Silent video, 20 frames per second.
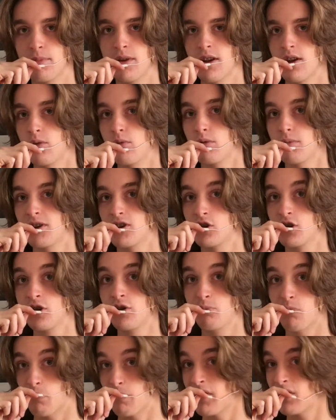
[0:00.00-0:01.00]
You want to make sure
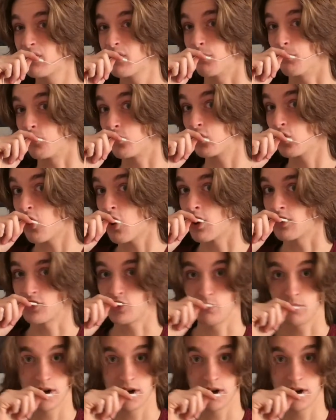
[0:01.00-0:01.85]
you prepared some sauce.